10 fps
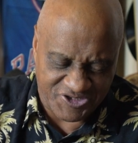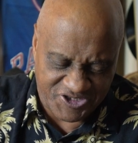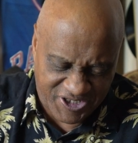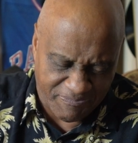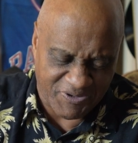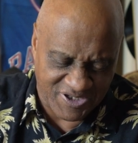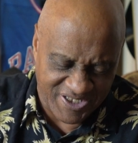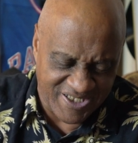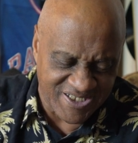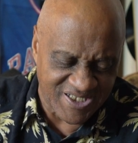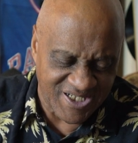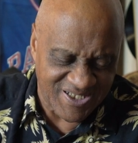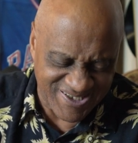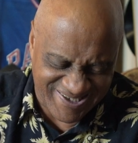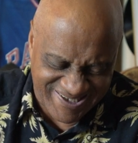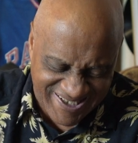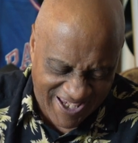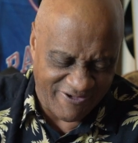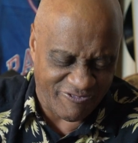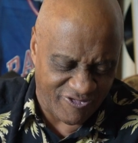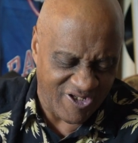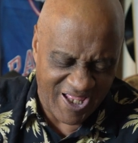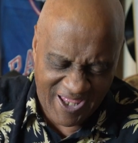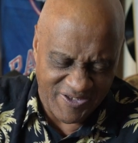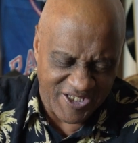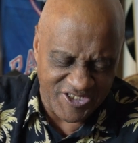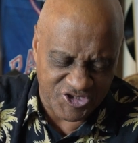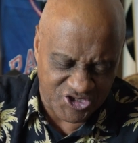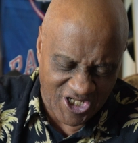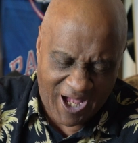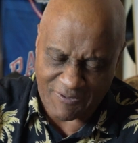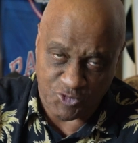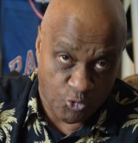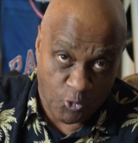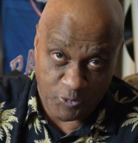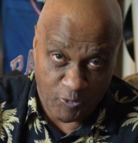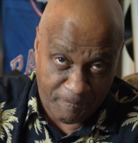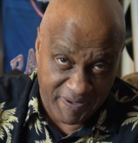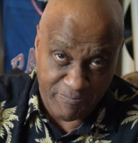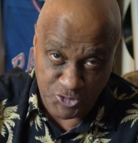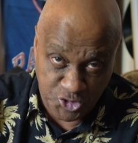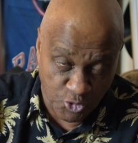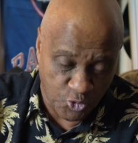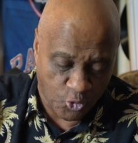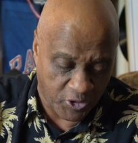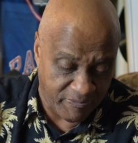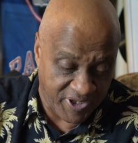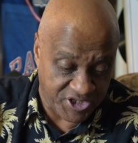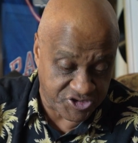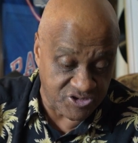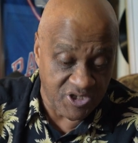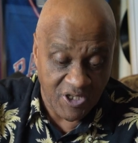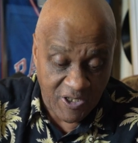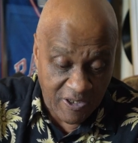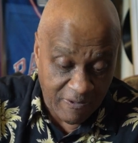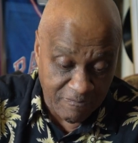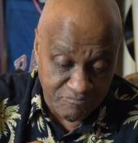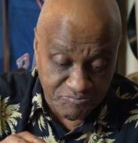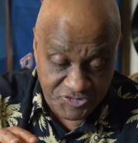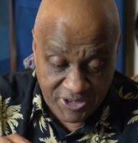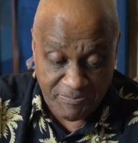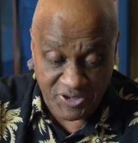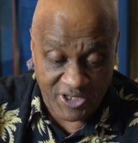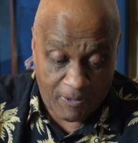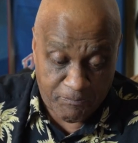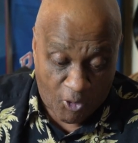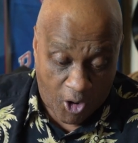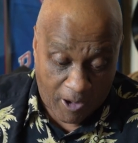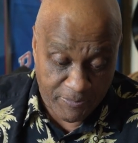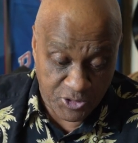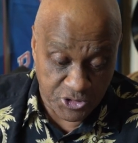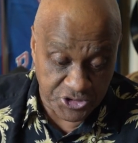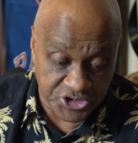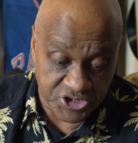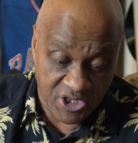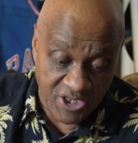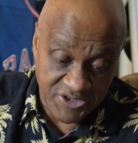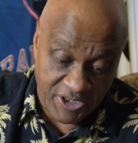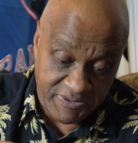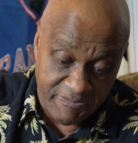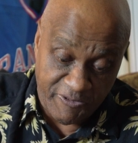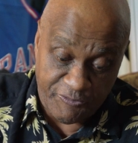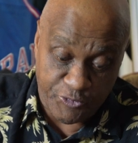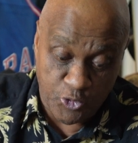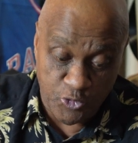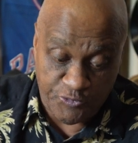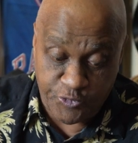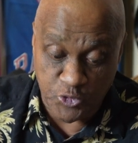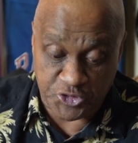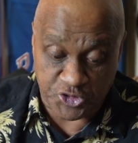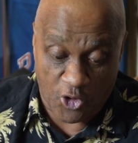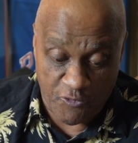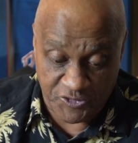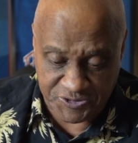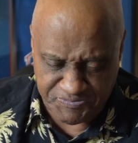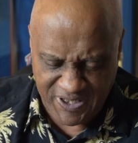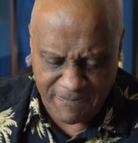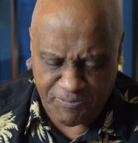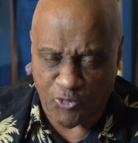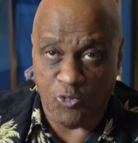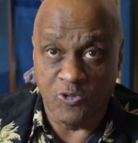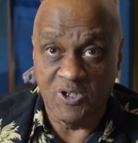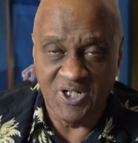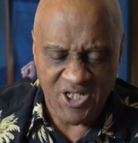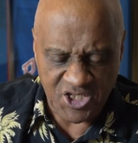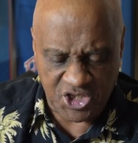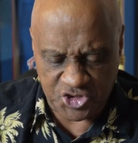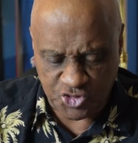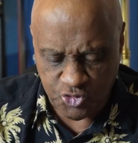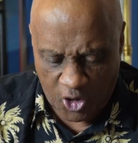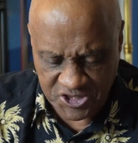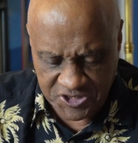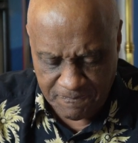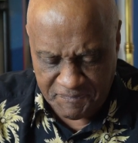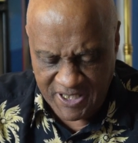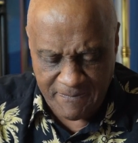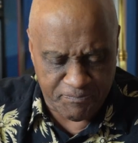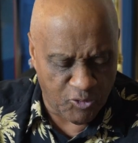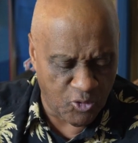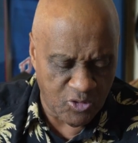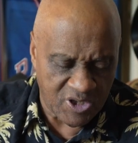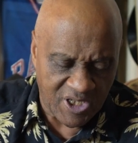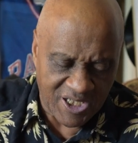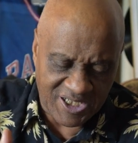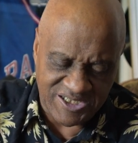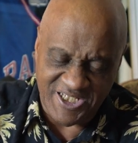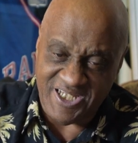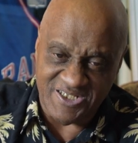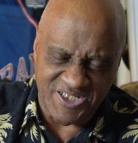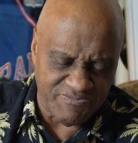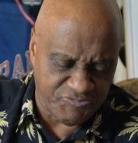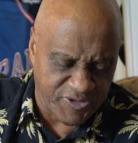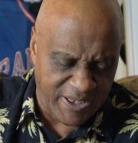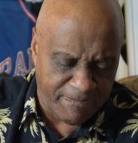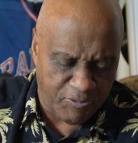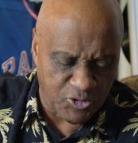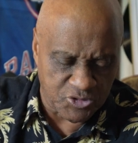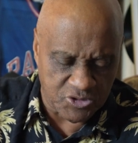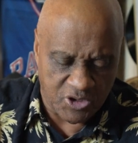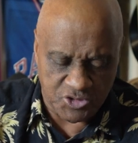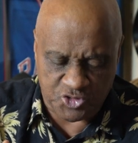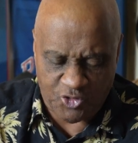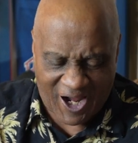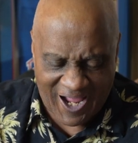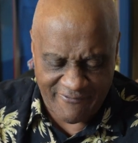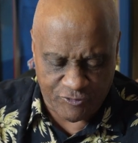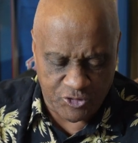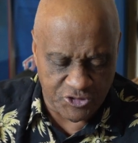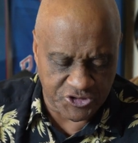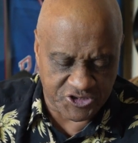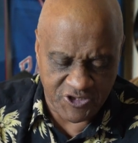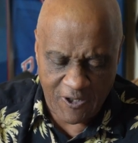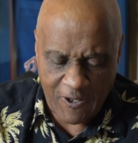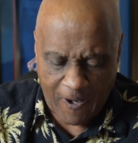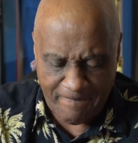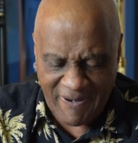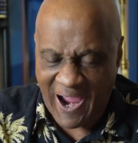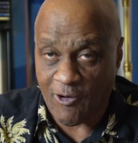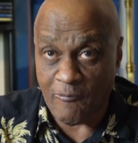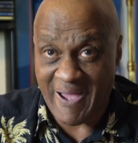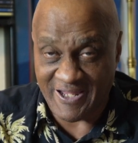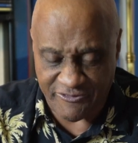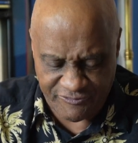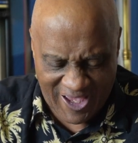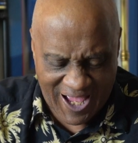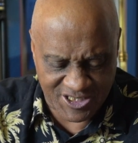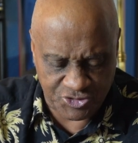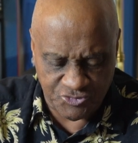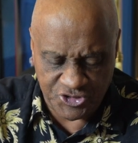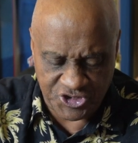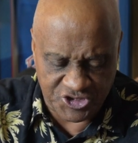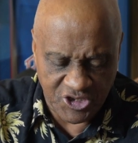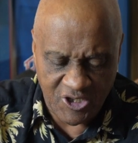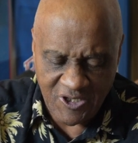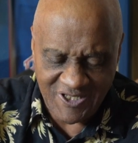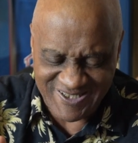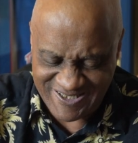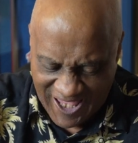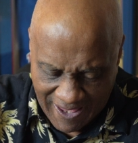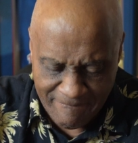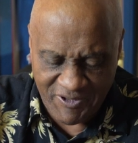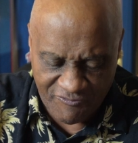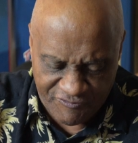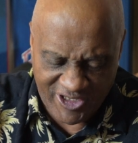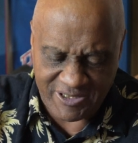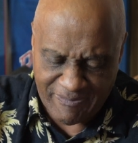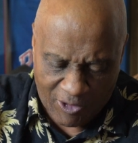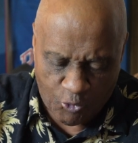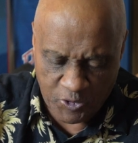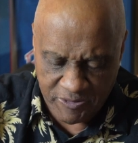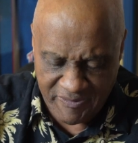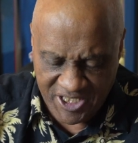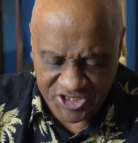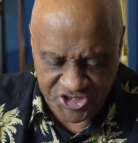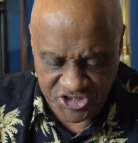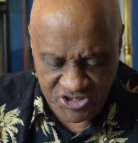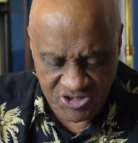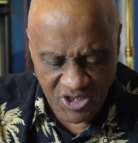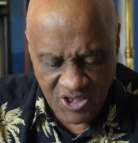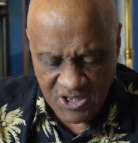typically safe, and these are jobs what people do in automation. Typically, are barbers. They could be food service people, construction people, cleaning people, drivers. Apparel manufacturers can be affected by automation.